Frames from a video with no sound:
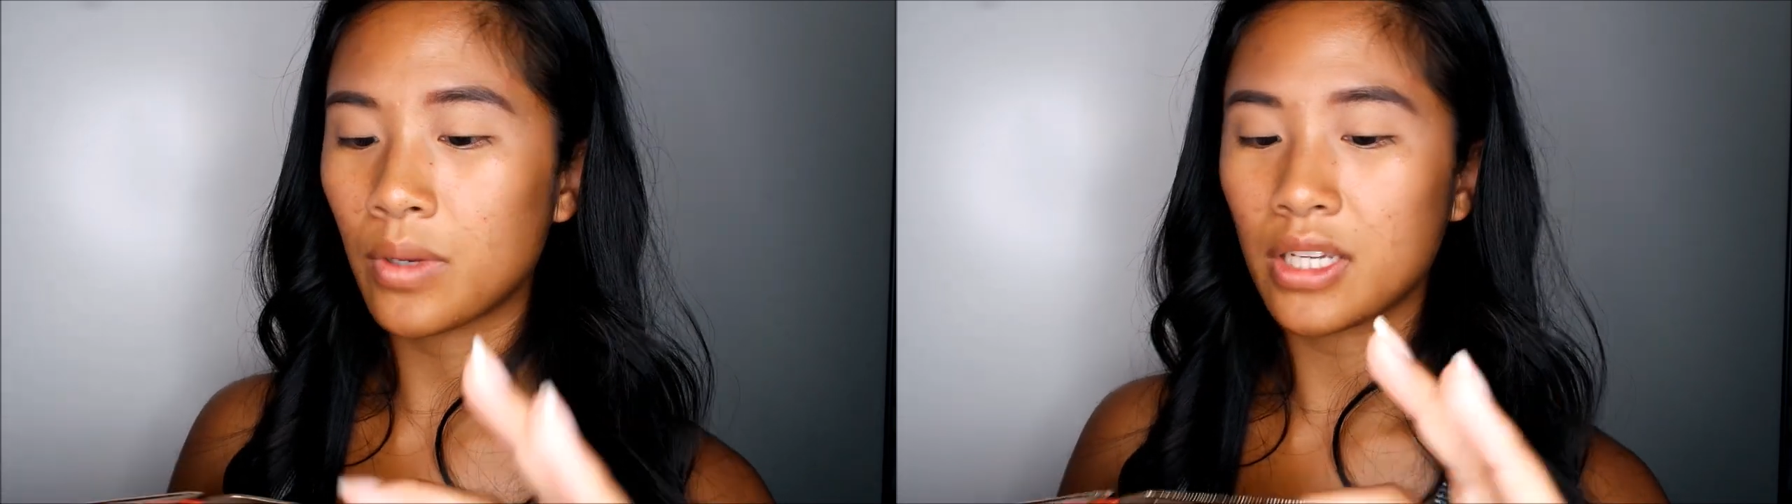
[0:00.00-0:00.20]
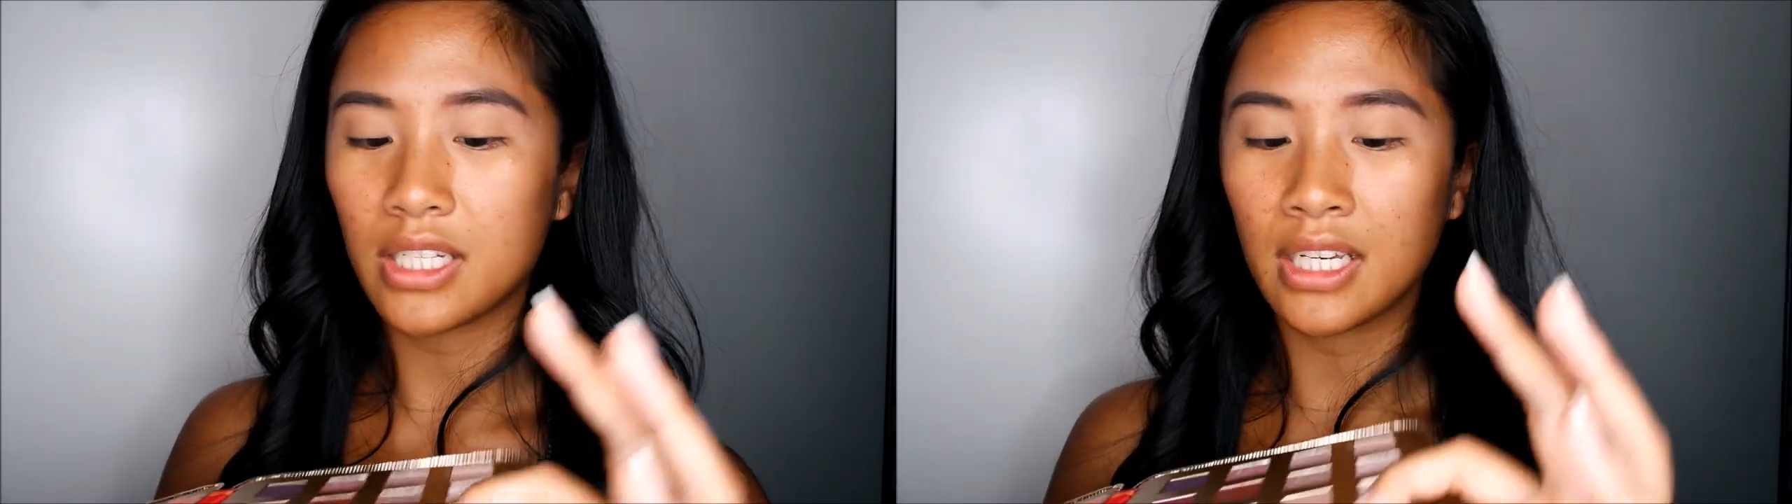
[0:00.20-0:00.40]

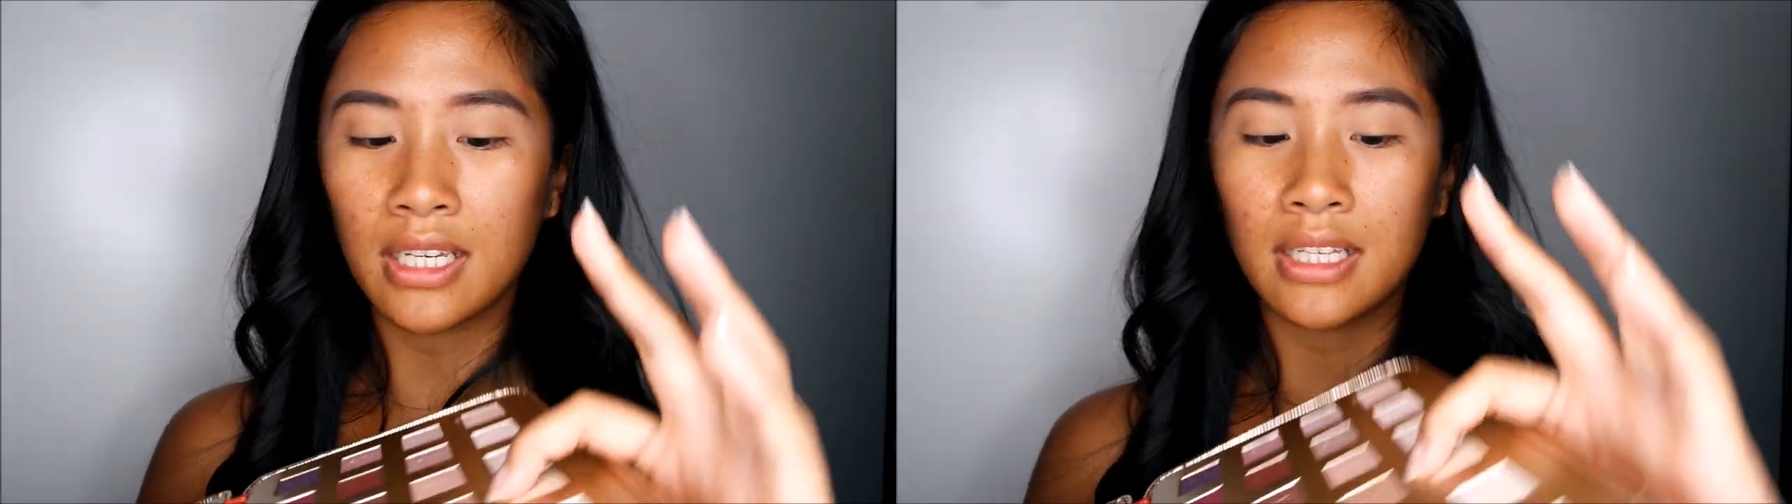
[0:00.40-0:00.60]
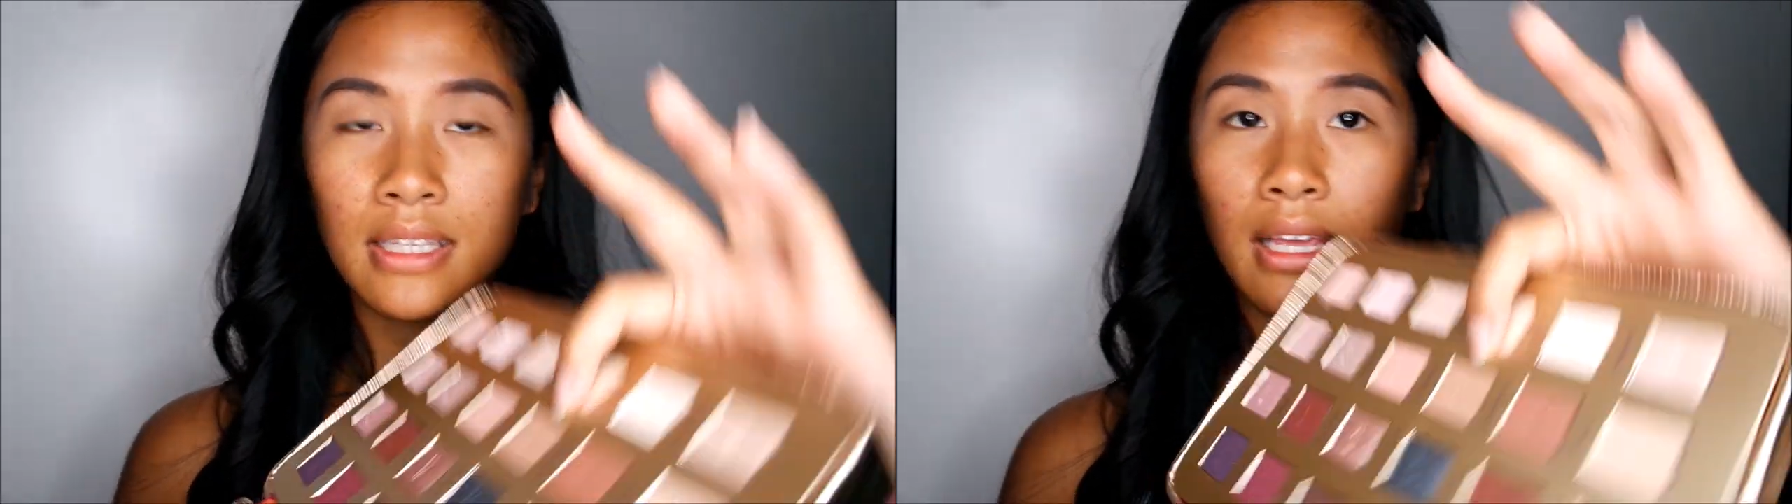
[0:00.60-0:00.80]
which
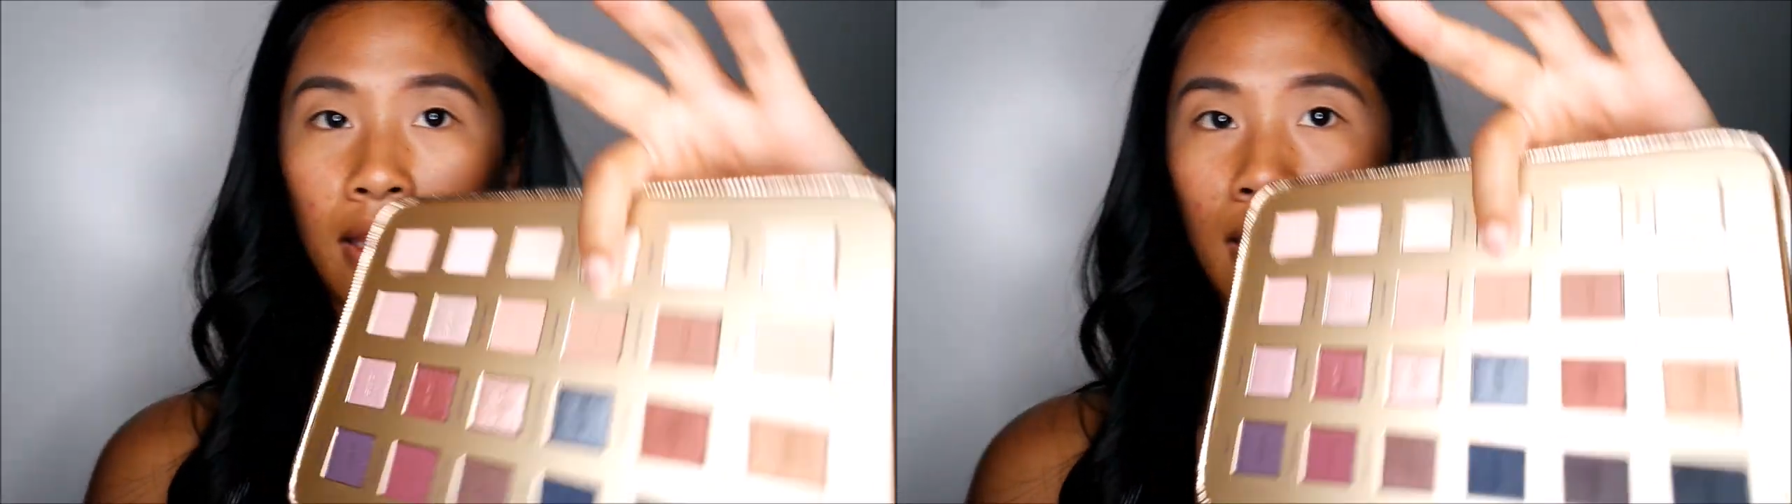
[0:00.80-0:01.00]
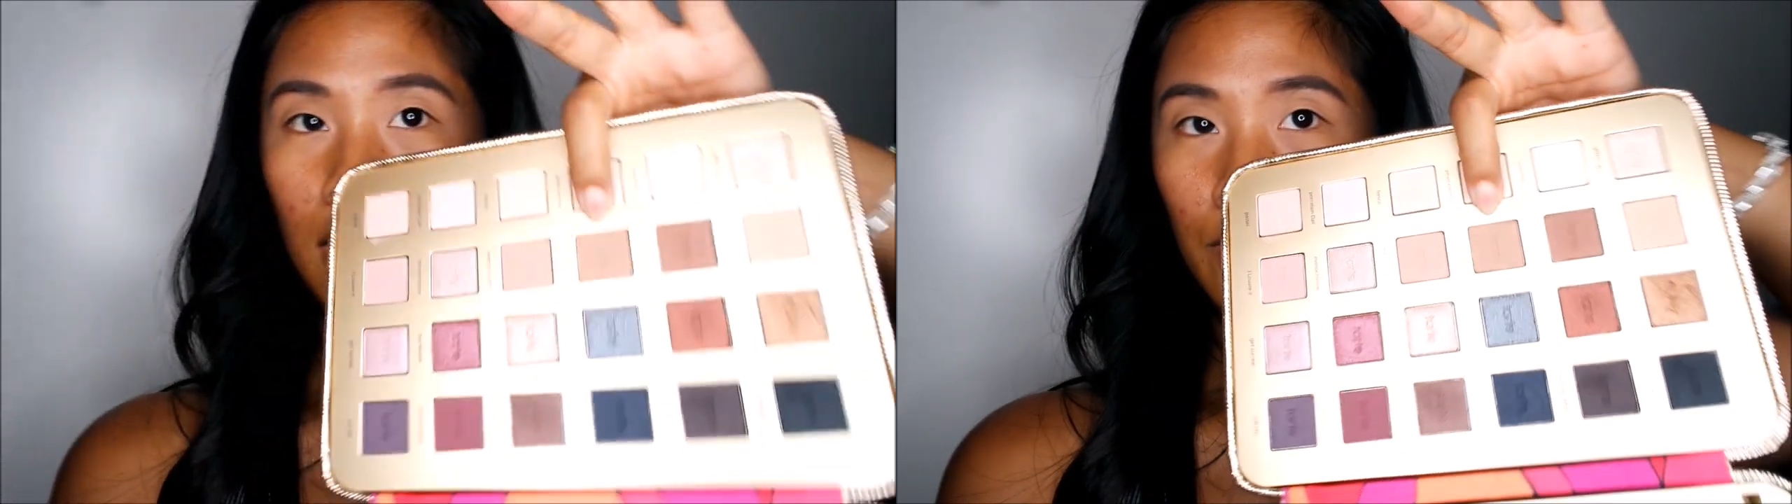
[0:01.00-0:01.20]
is
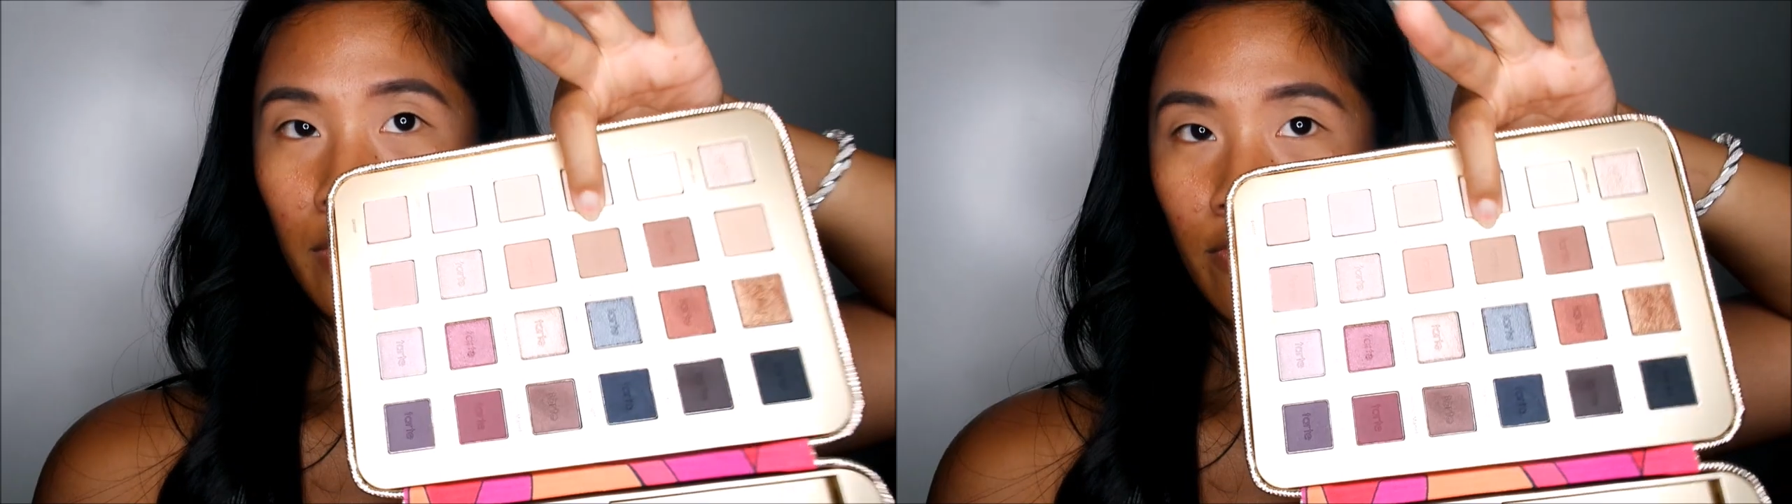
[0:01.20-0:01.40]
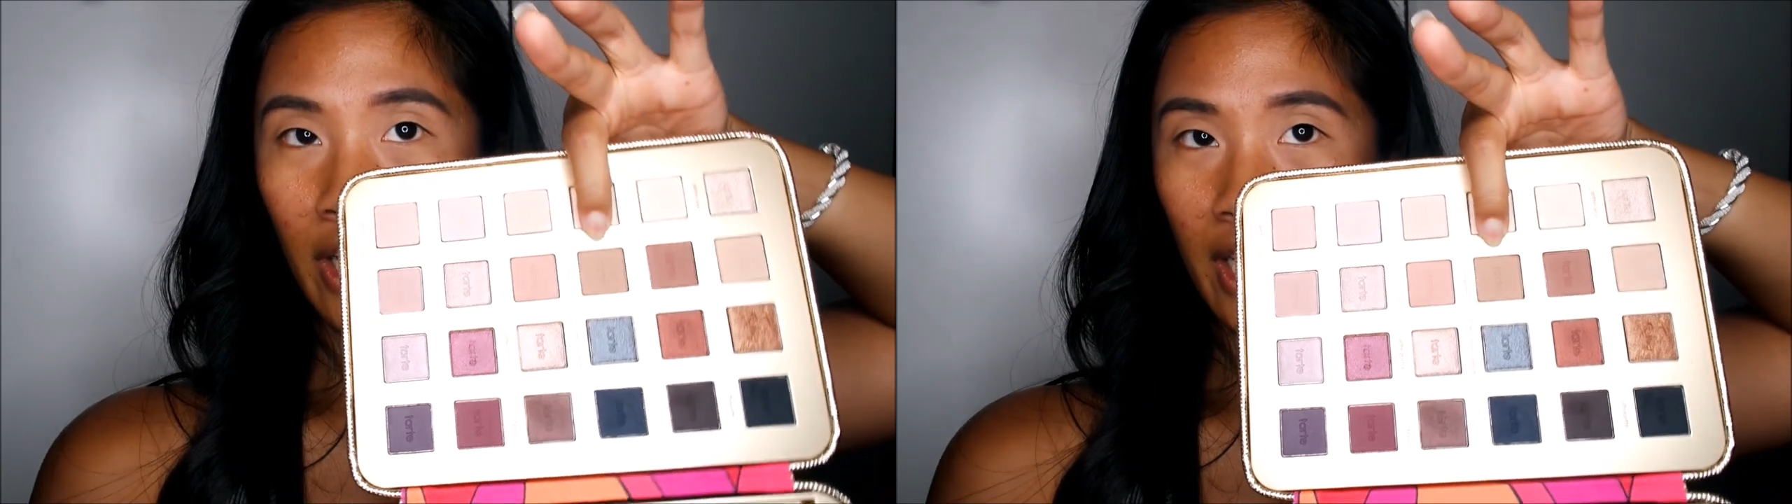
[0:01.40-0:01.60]
this
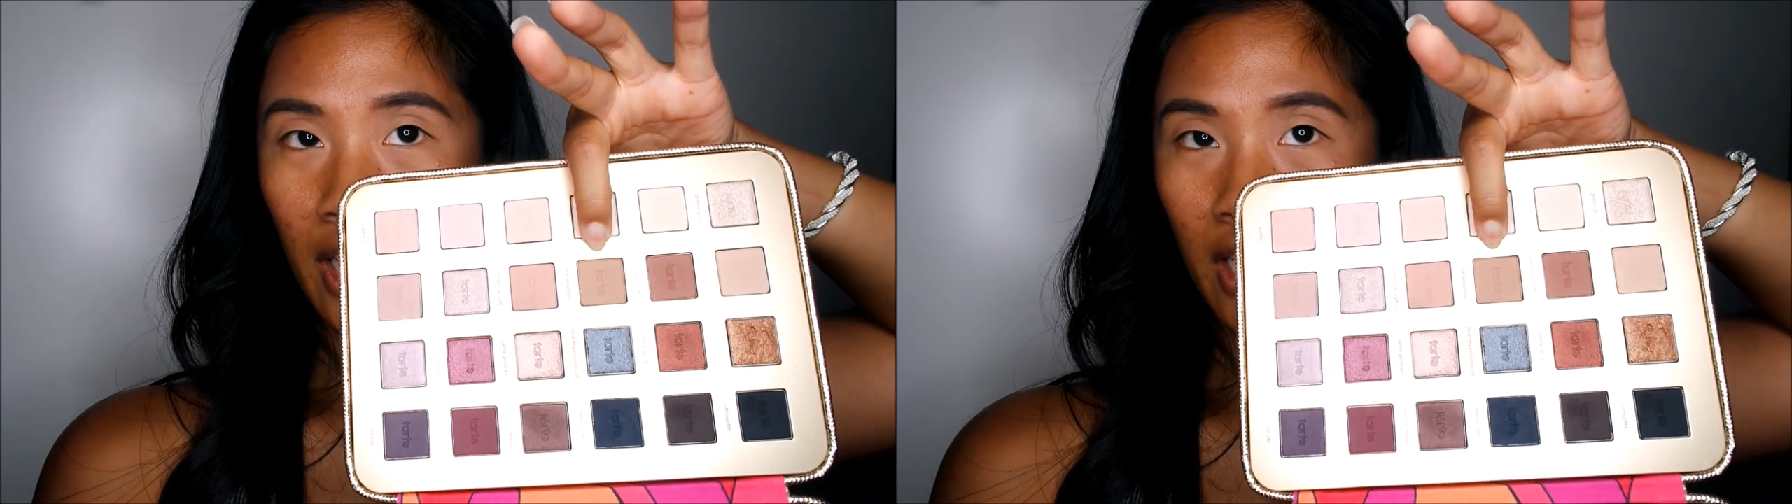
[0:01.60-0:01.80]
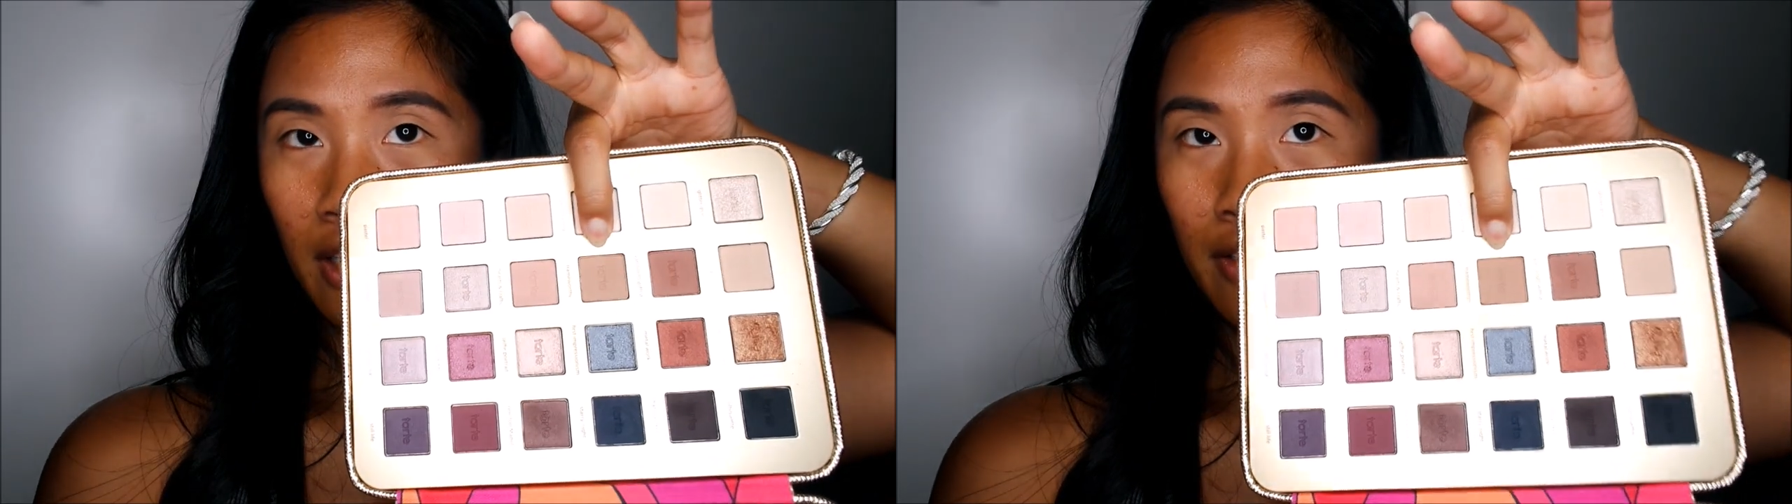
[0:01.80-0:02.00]
one right
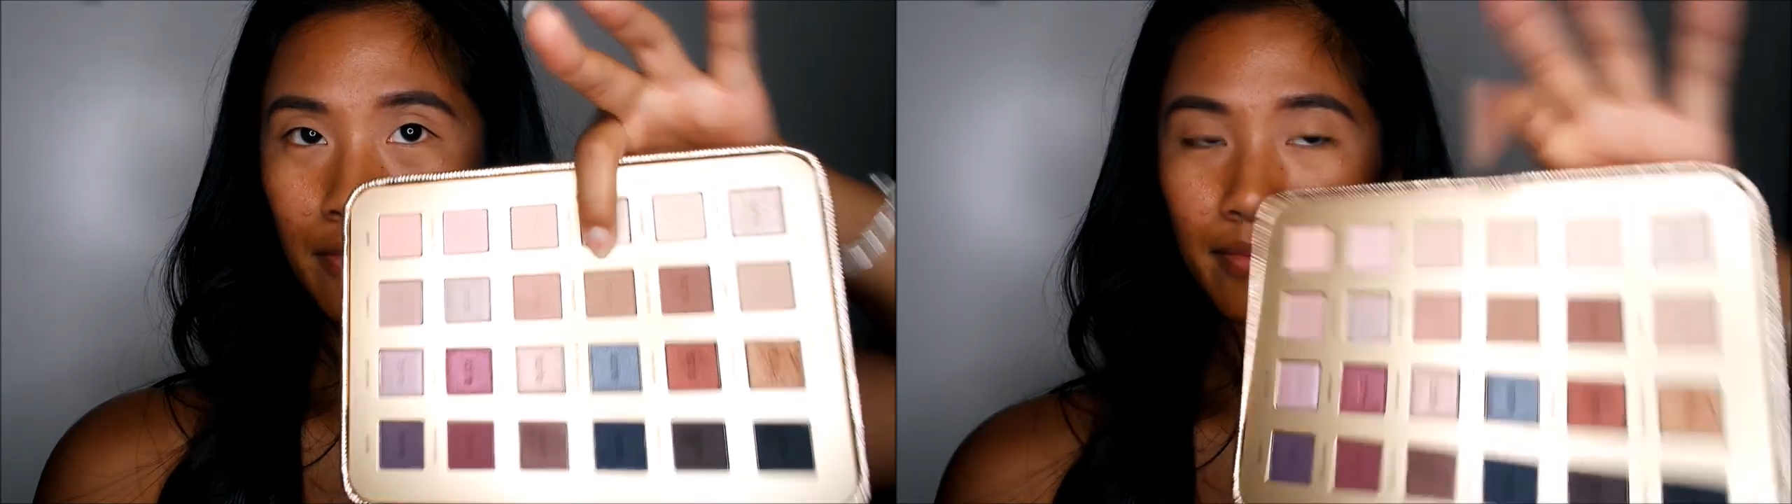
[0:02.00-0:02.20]
here,